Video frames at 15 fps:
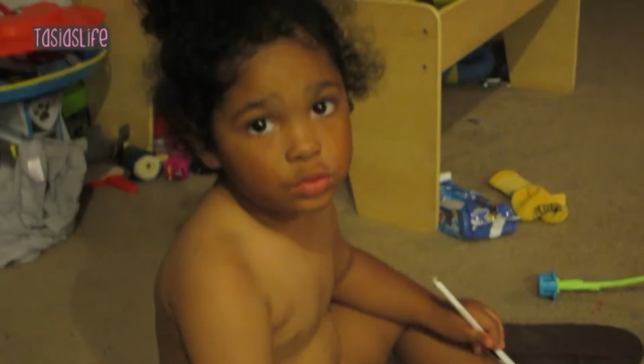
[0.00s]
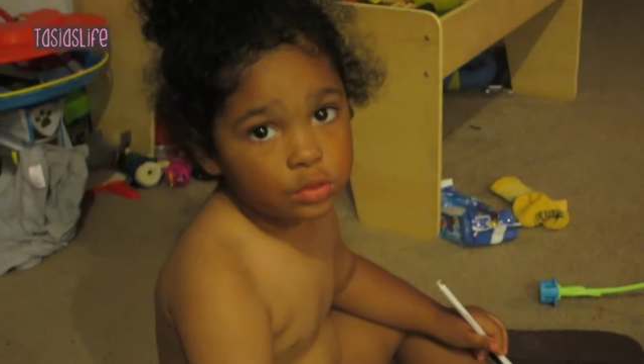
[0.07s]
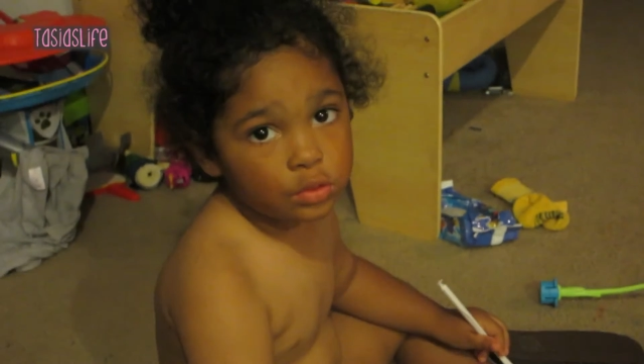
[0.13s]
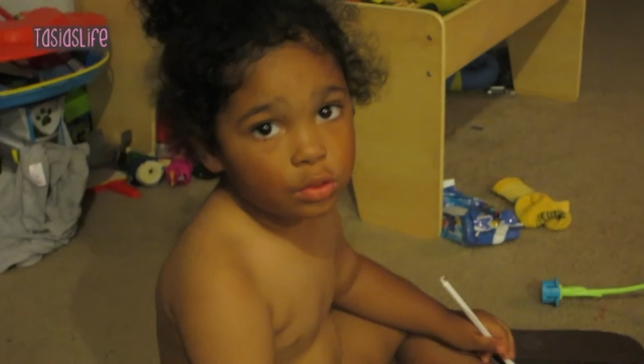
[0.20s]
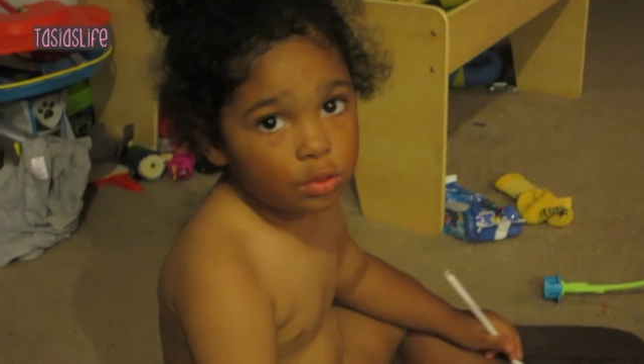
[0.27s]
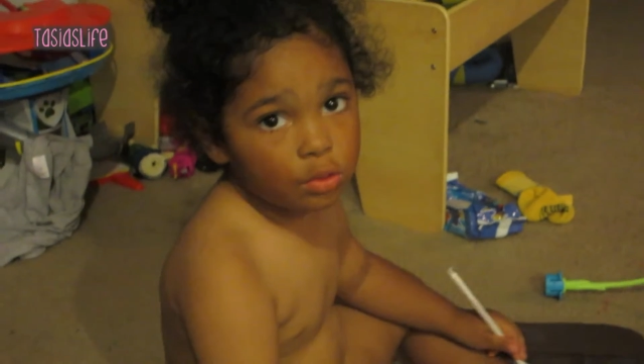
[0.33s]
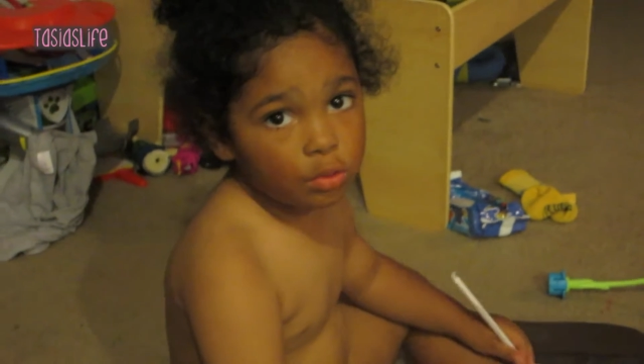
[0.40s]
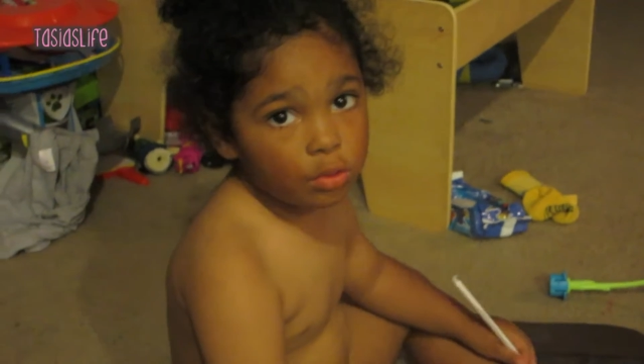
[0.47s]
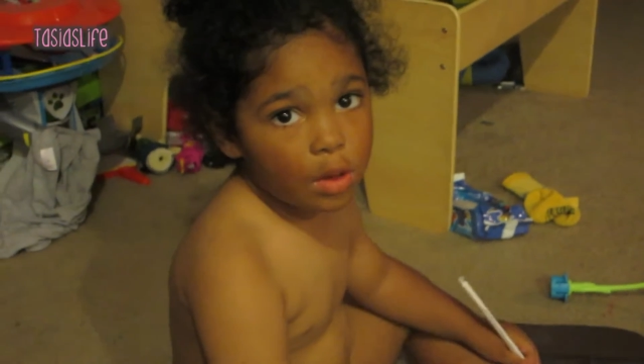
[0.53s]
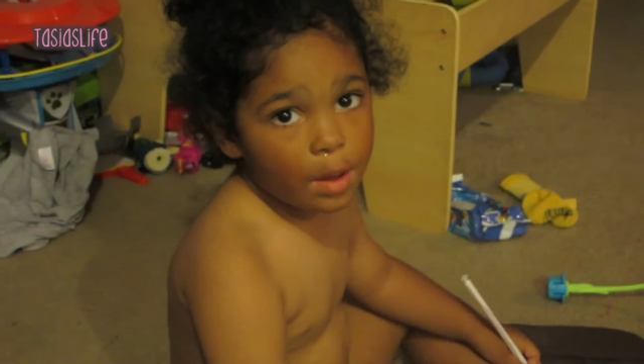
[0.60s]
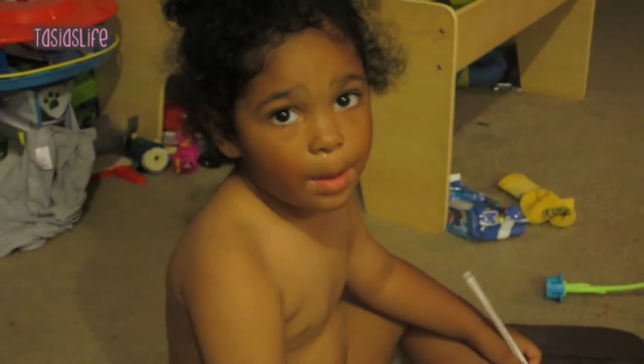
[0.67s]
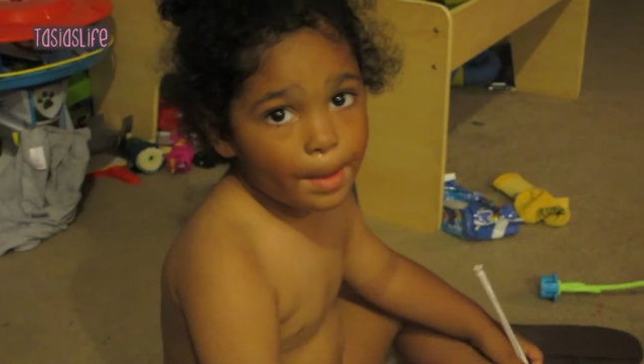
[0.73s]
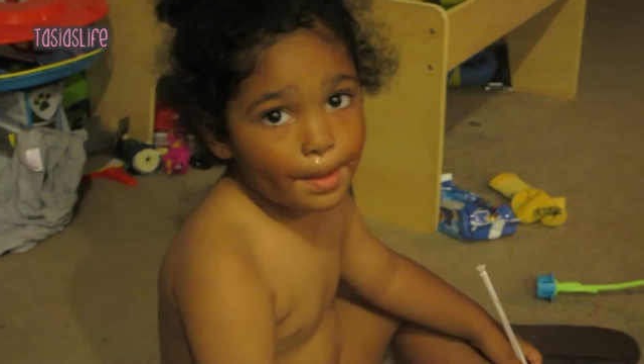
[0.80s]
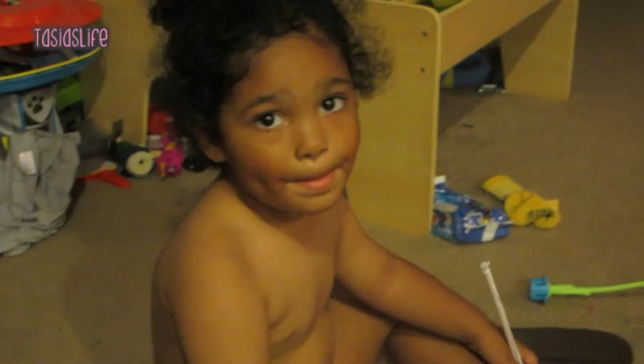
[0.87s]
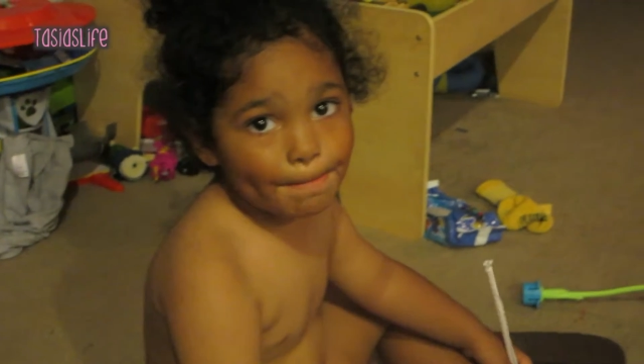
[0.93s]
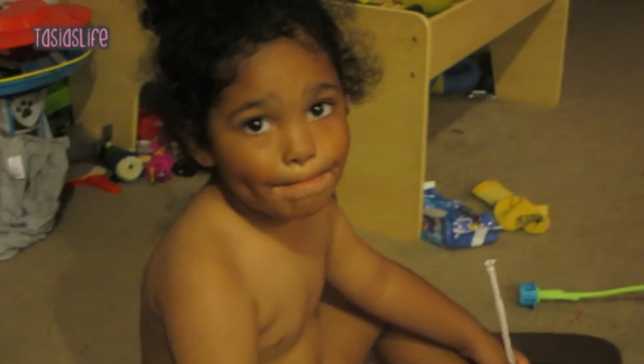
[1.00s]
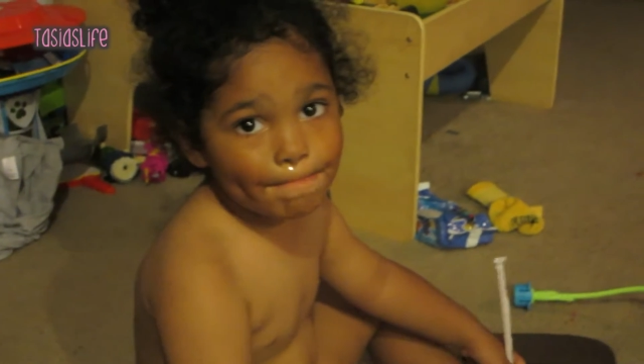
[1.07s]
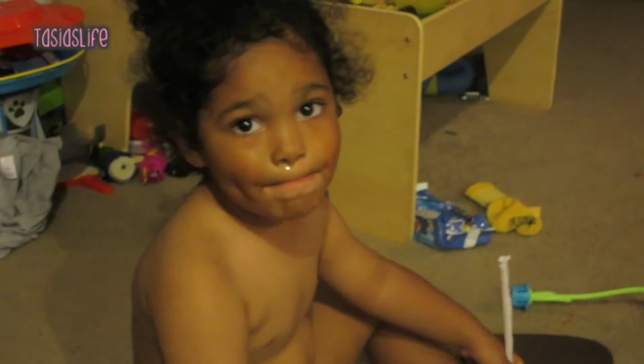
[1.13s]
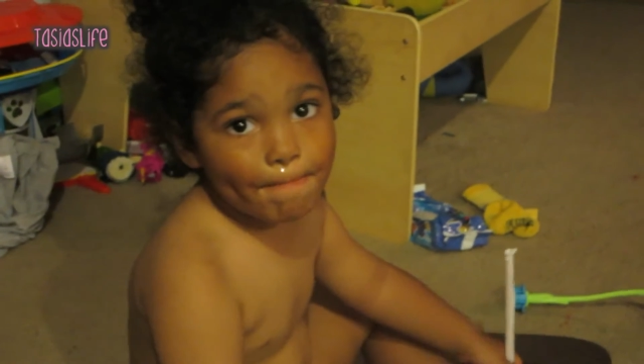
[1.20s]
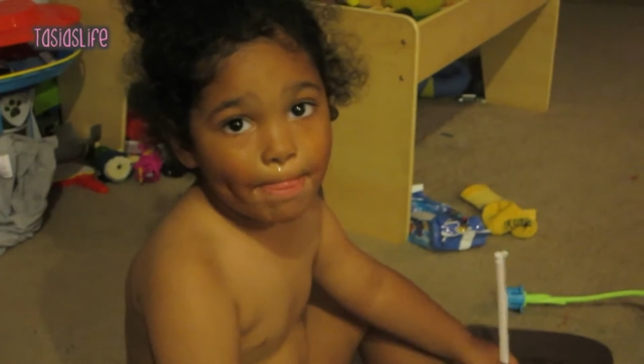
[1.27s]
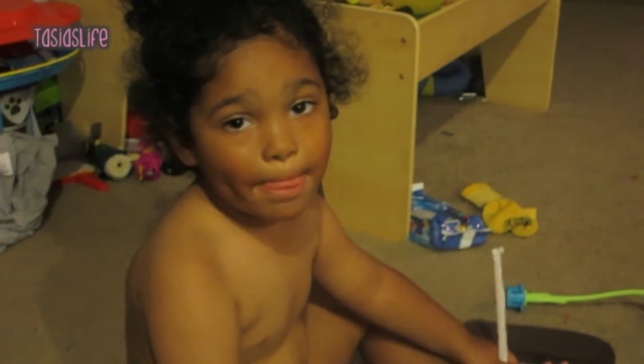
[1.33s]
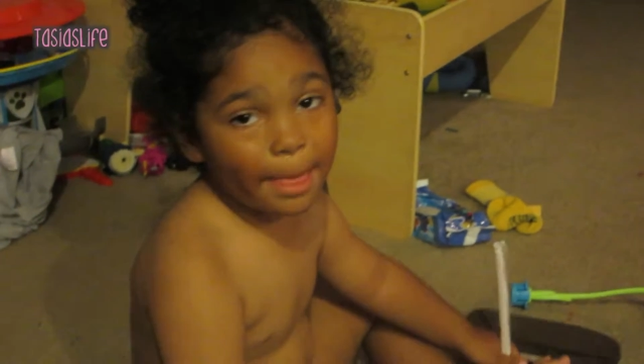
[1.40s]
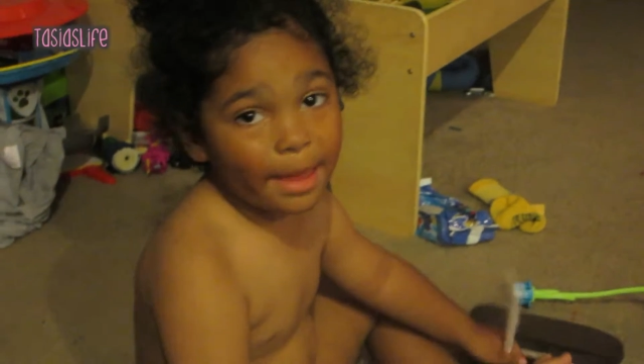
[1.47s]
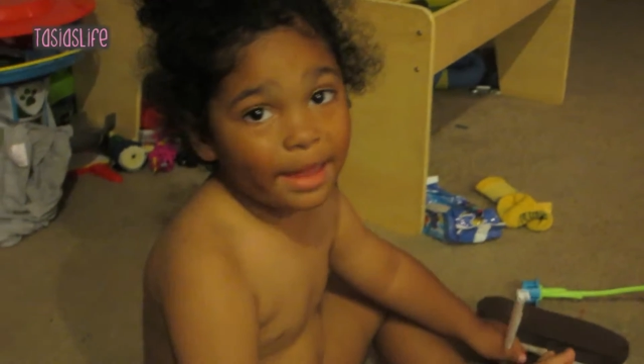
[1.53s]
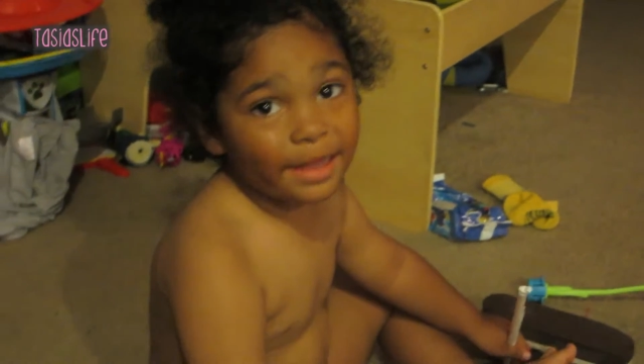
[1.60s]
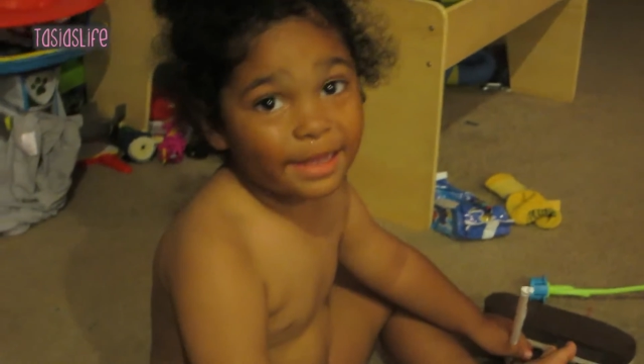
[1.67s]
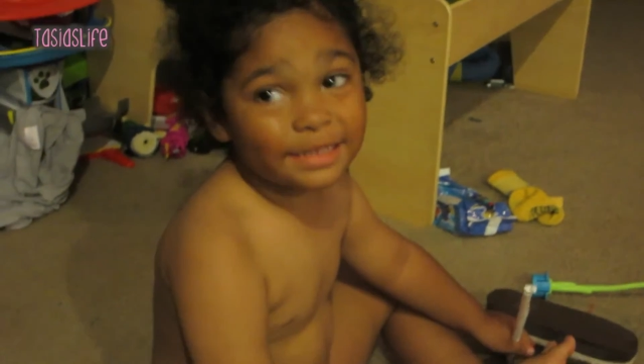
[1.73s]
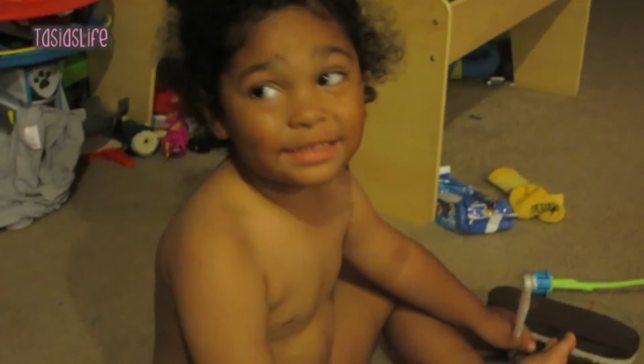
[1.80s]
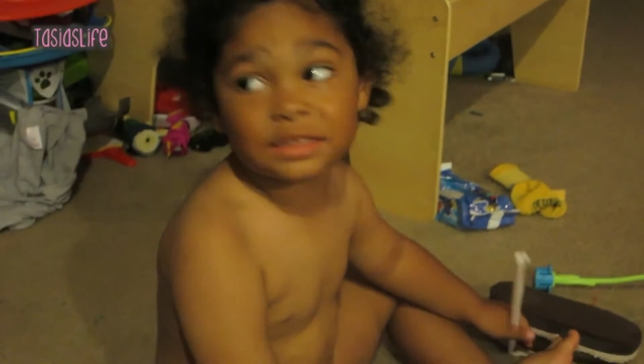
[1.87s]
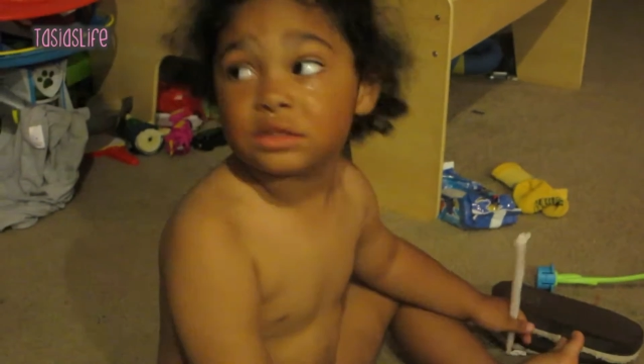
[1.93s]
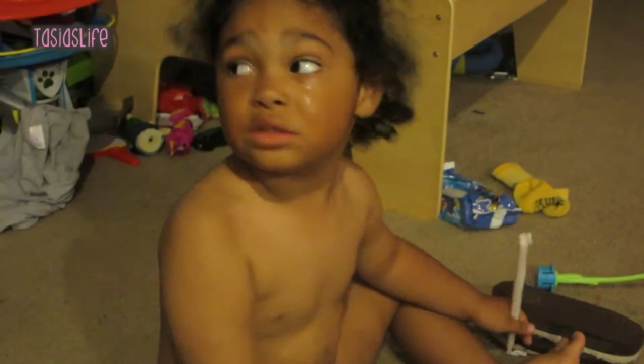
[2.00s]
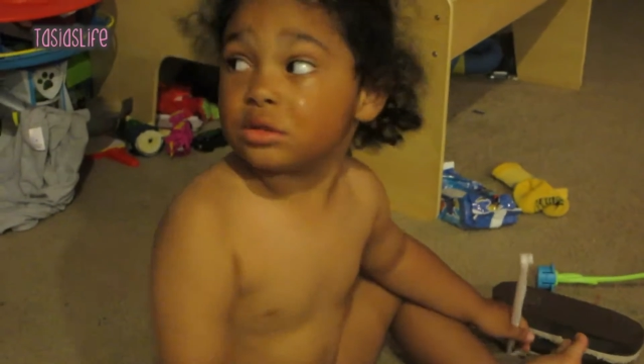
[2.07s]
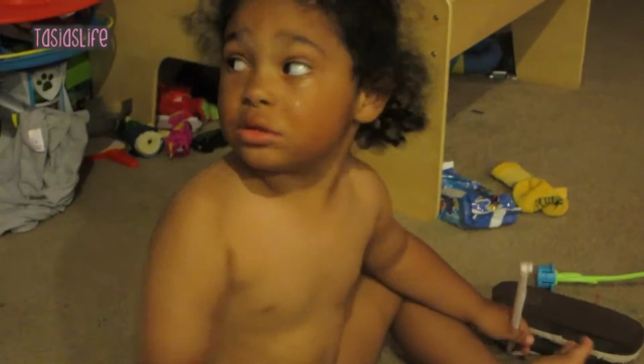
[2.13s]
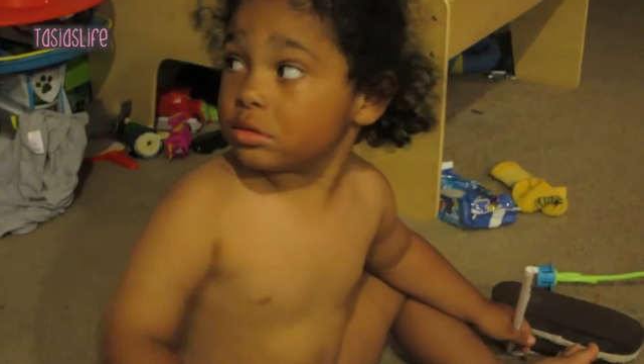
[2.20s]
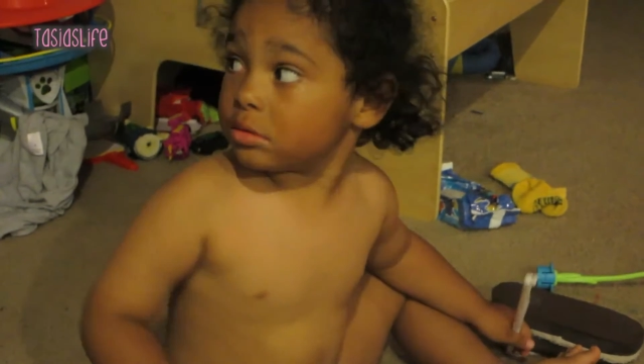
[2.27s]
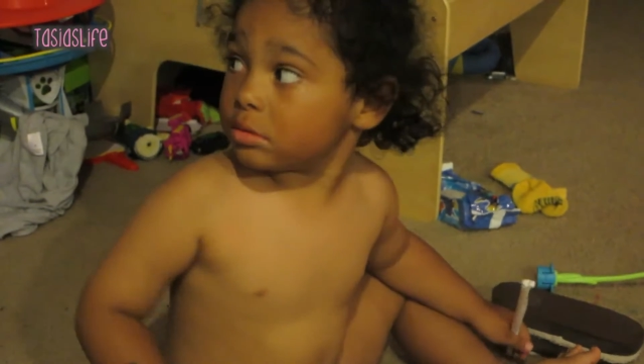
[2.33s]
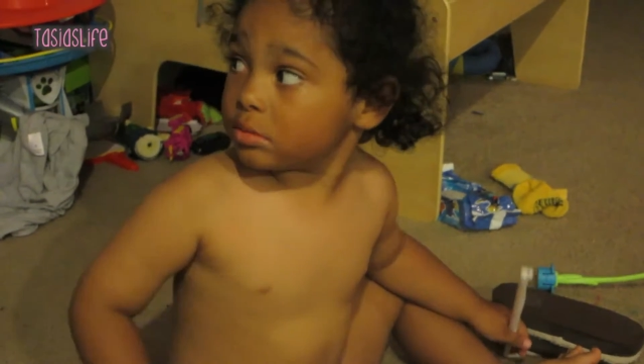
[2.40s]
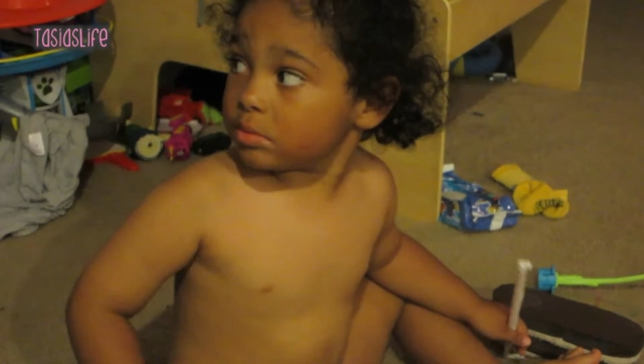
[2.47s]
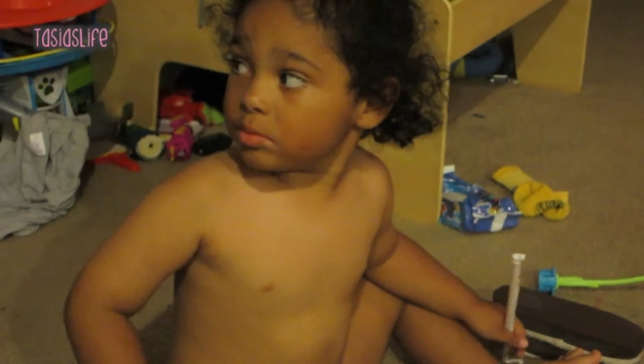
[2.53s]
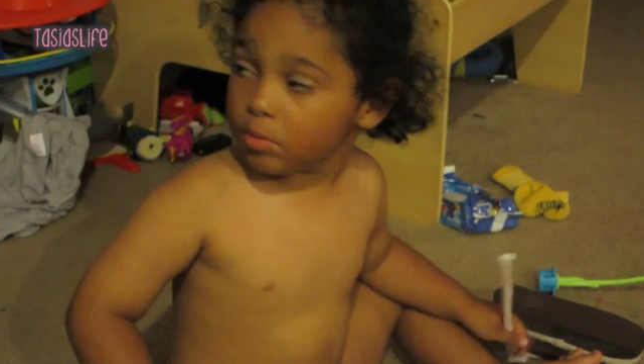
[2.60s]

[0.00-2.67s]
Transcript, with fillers: So, Yes.